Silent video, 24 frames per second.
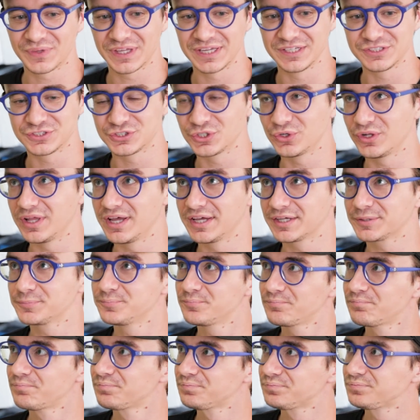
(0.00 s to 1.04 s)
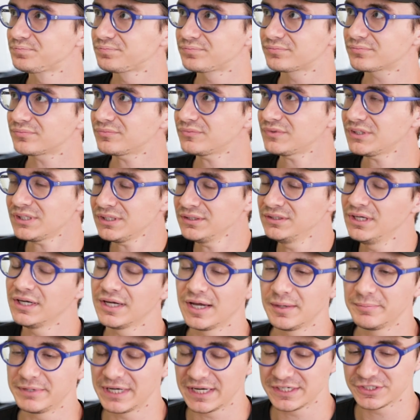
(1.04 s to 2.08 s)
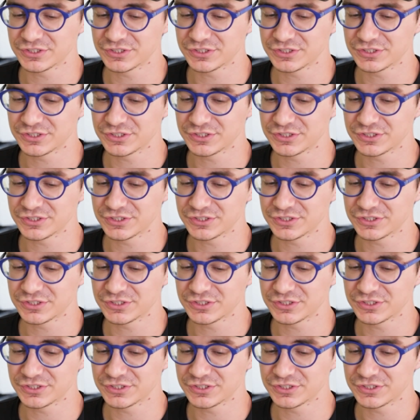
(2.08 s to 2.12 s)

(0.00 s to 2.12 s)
And so, like, yeah, I mean,